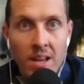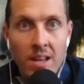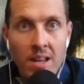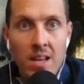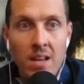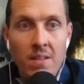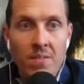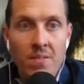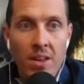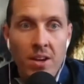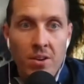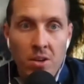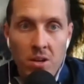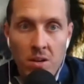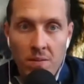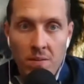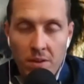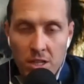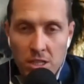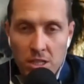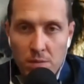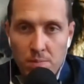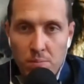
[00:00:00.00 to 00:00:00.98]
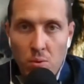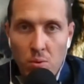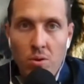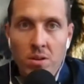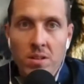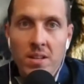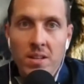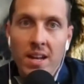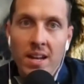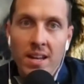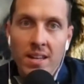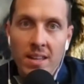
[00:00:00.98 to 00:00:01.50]
If they could have
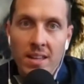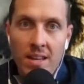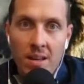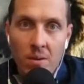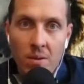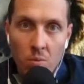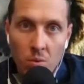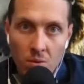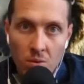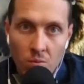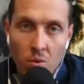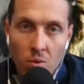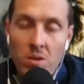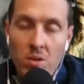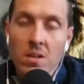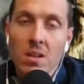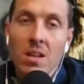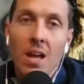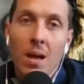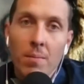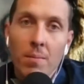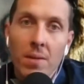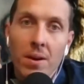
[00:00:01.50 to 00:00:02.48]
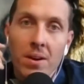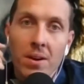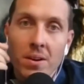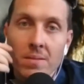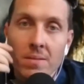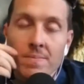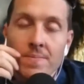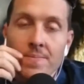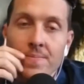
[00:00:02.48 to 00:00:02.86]
explored that, I think it would have worked a lot better.